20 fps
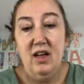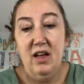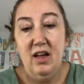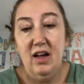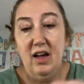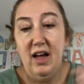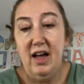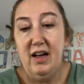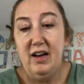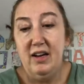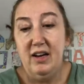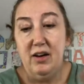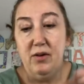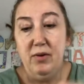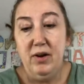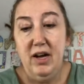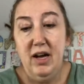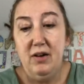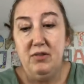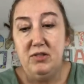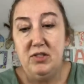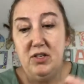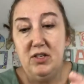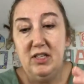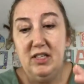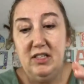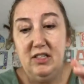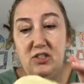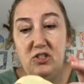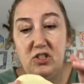And here we go. So
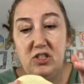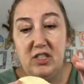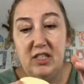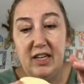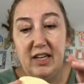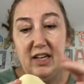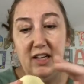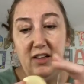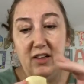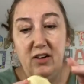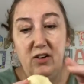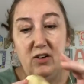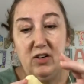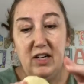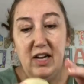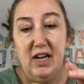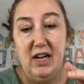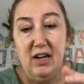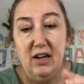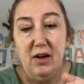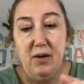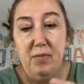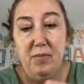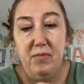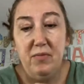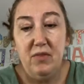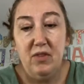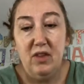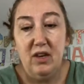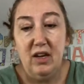this is just like a little
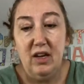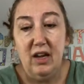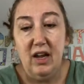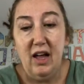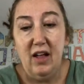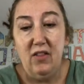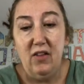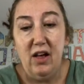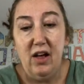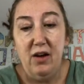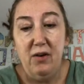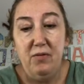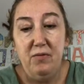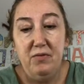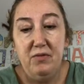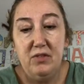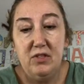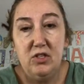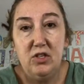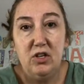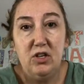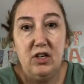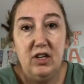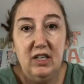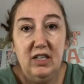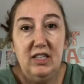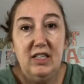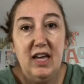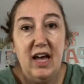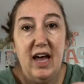gingham yellow. So you're going
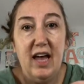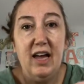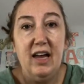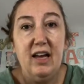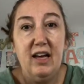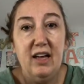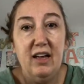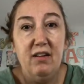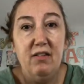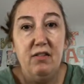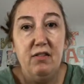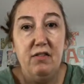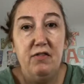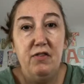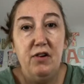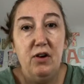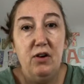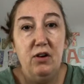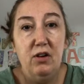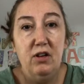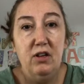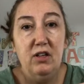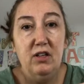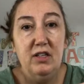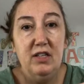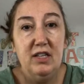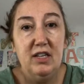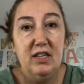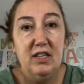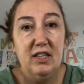to take and fold
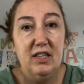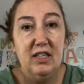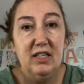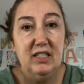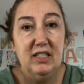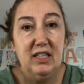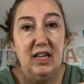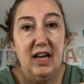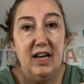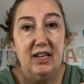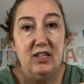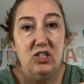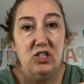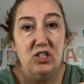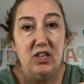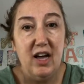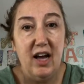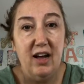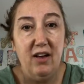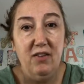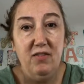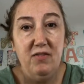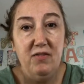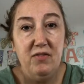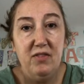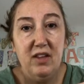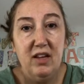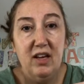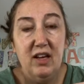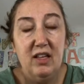this edge down.
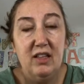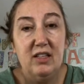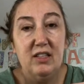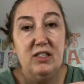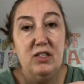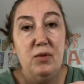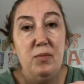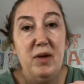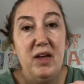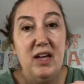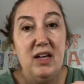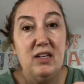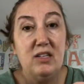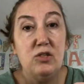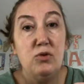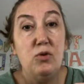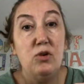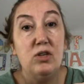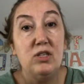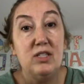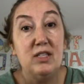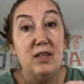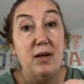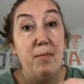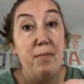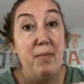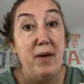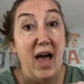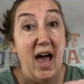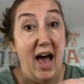This will be towards the
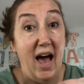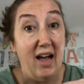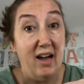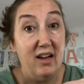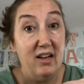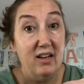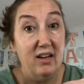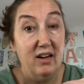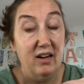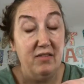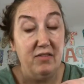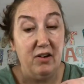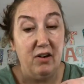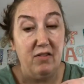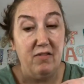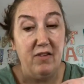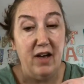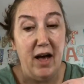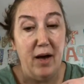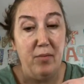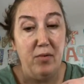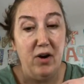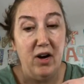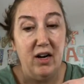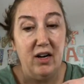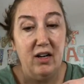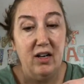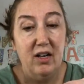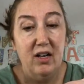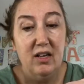back of your fabric.
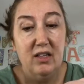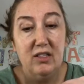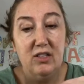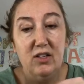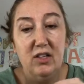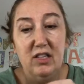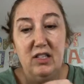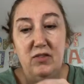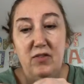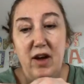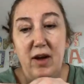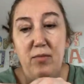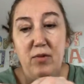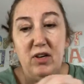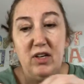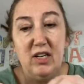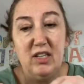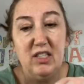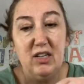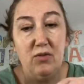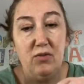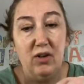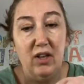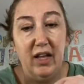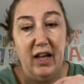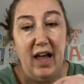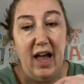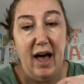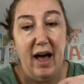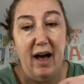So this fabric doesn't
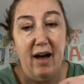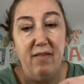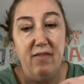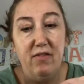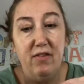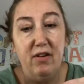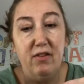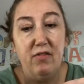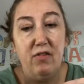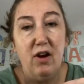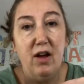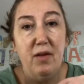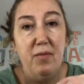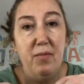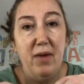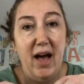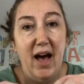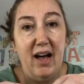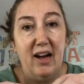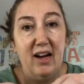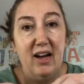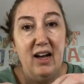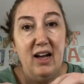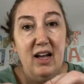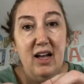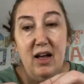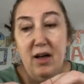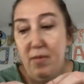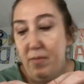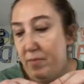really have a front and back,
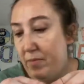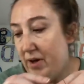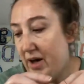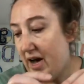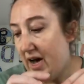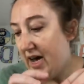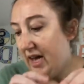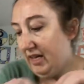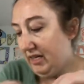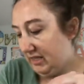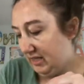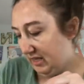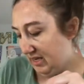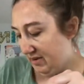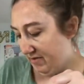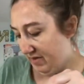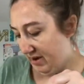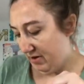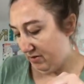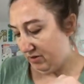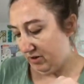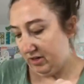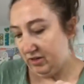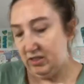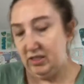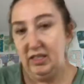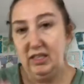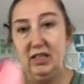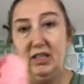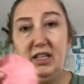but if I were
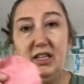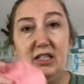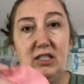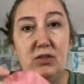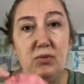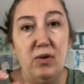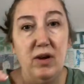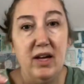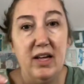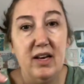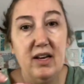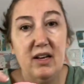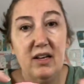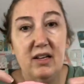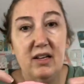using this one,